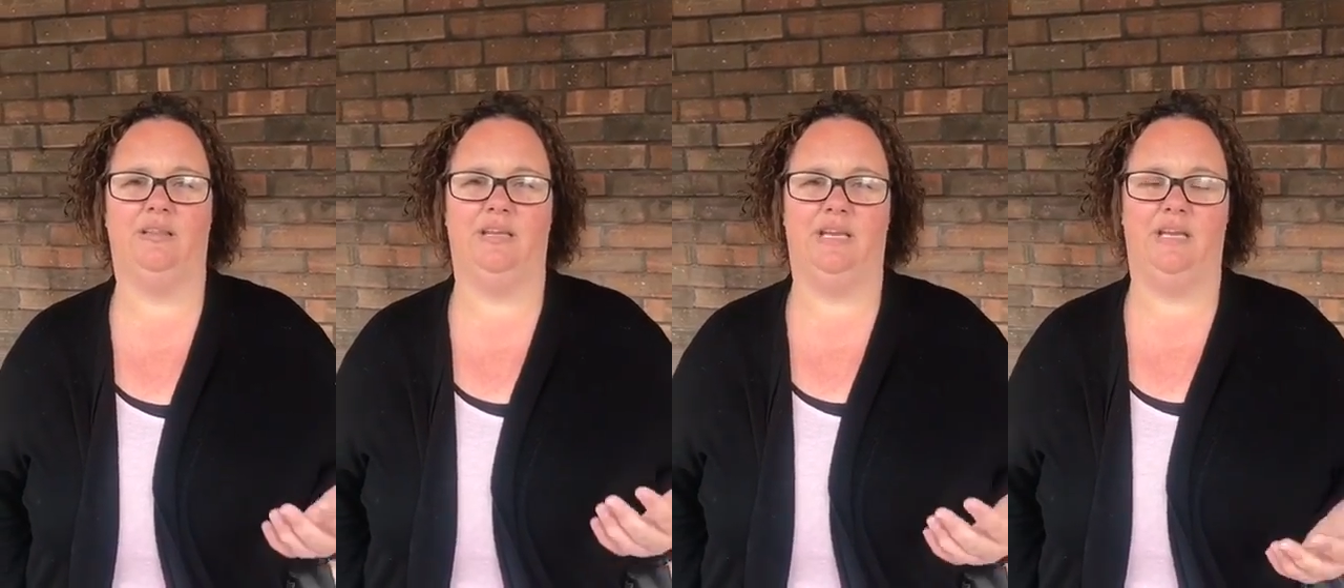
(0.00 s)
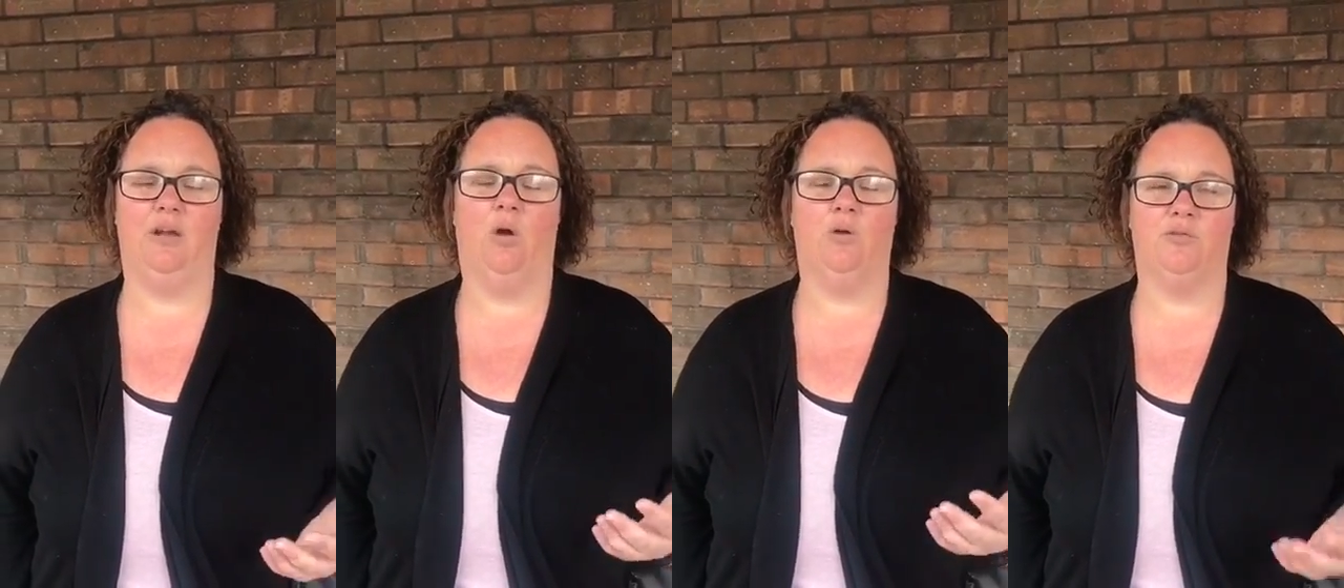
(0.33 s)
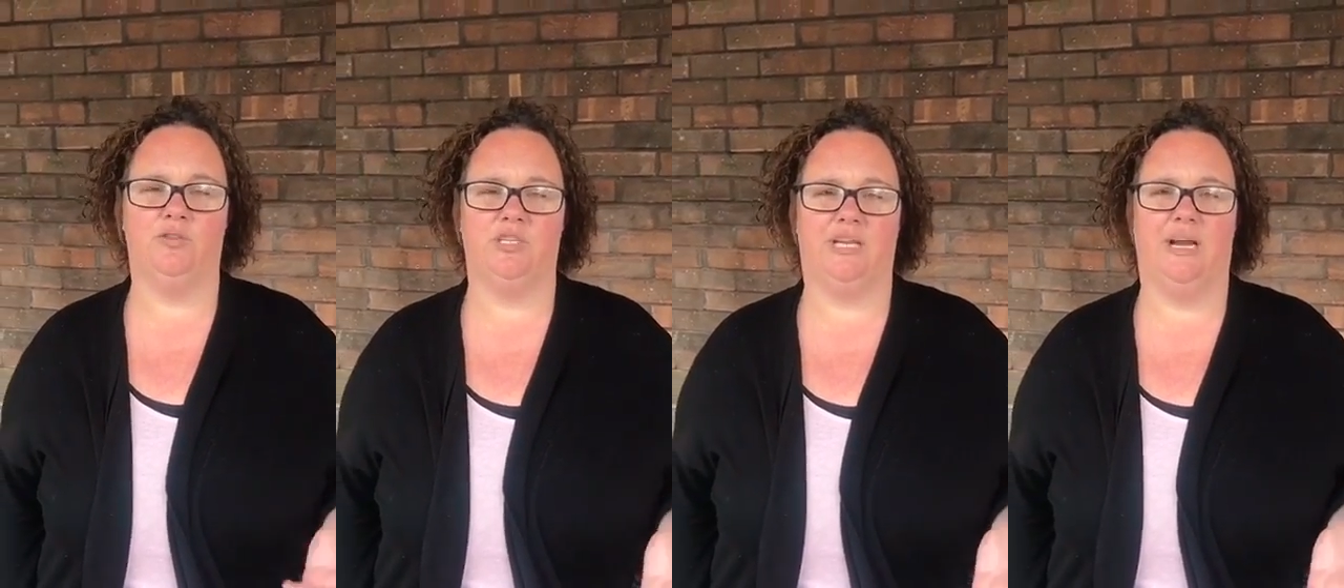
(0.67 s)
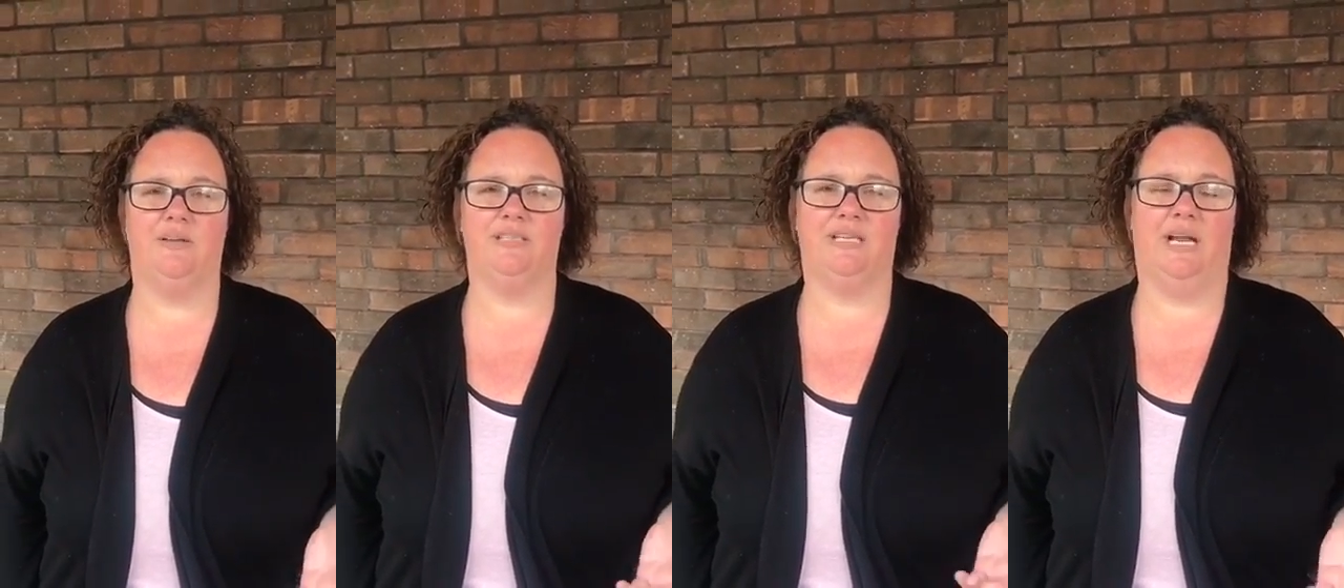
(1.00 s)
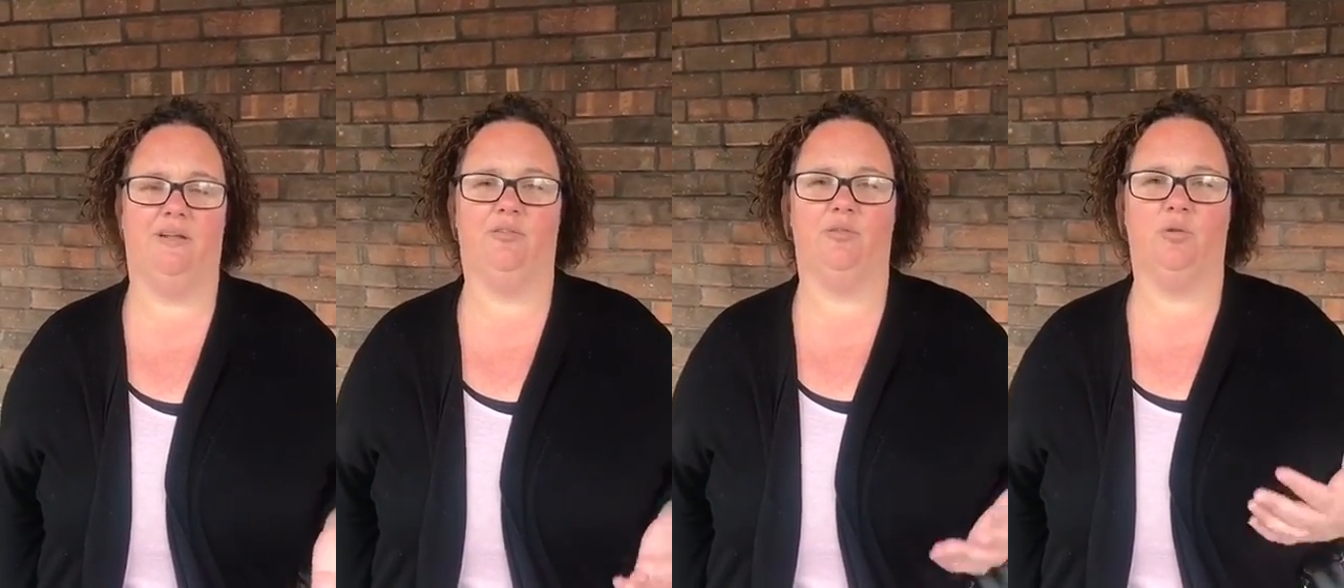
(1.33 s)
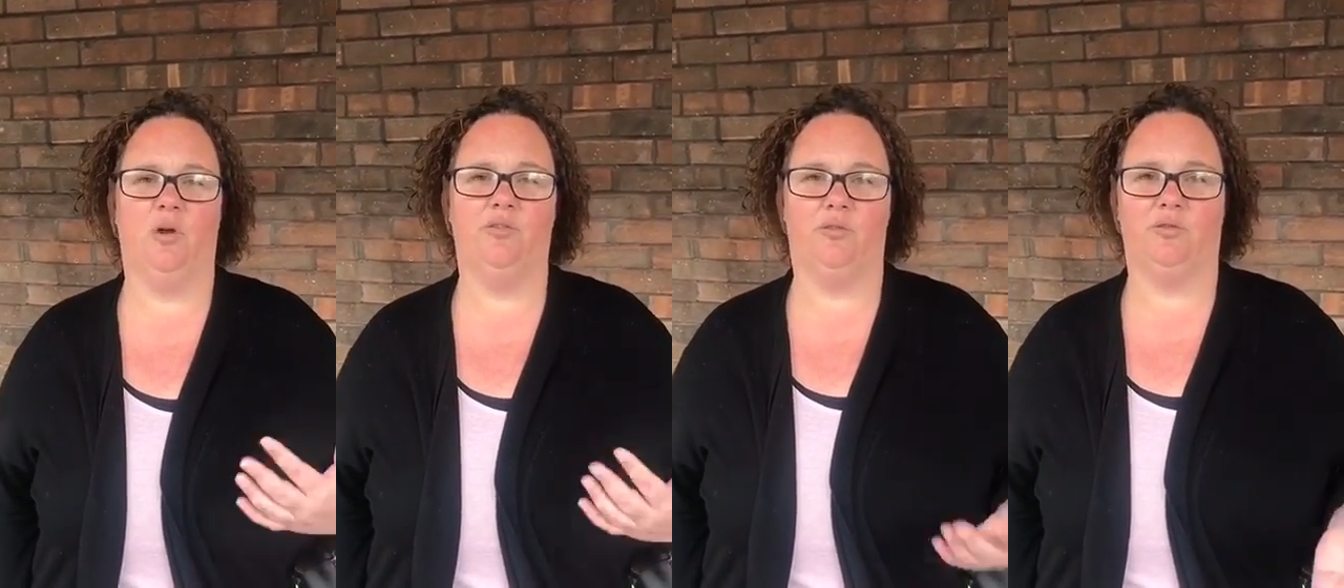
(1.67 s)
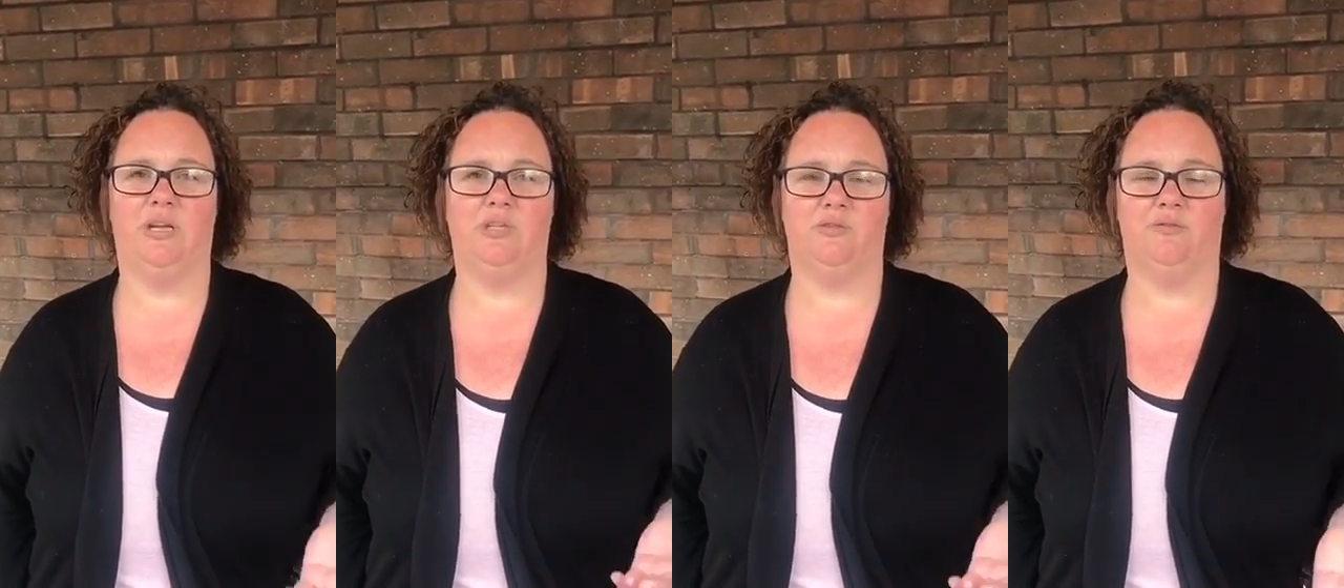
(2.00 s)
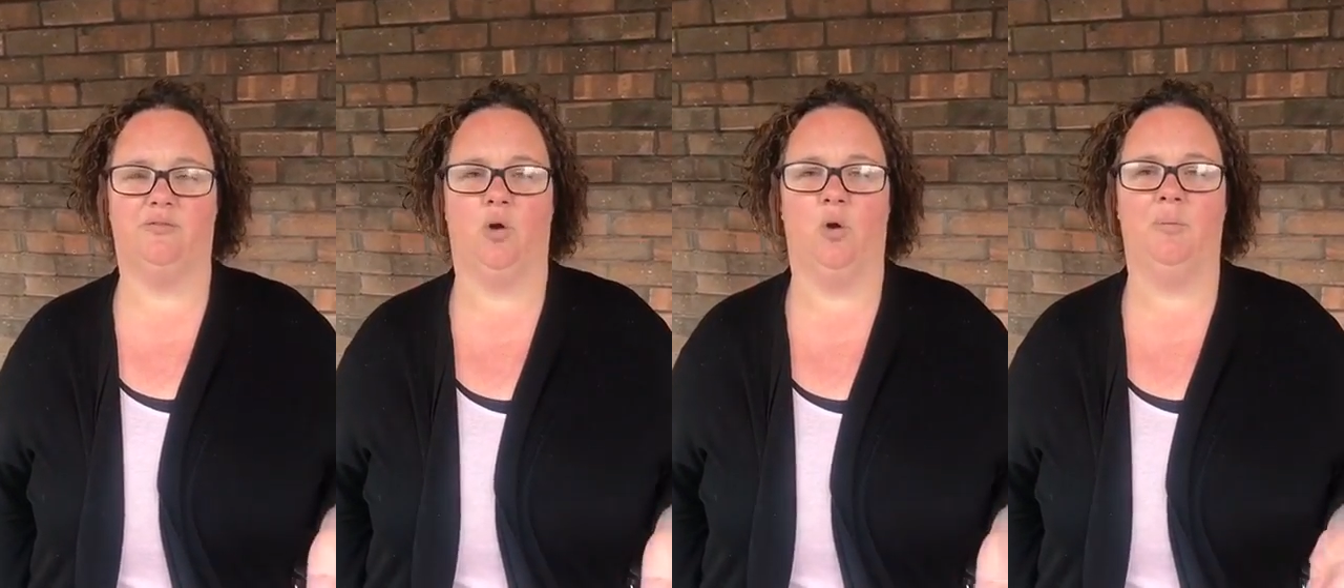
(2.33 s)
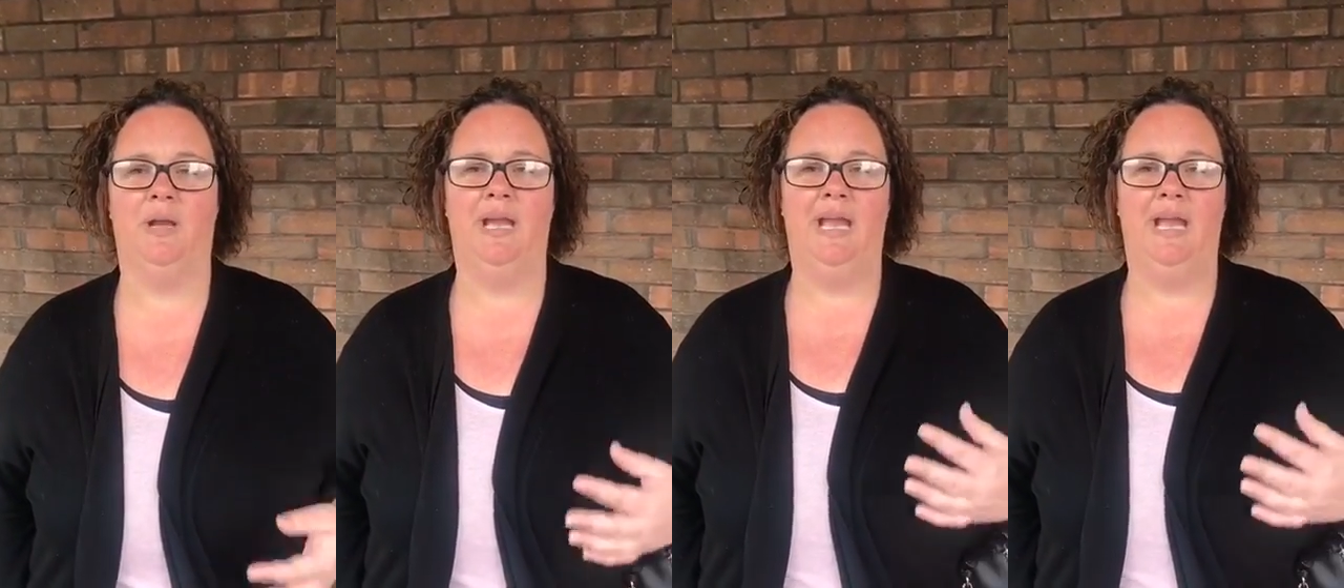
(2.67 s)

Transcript: the Oxfordshire County Council consultation form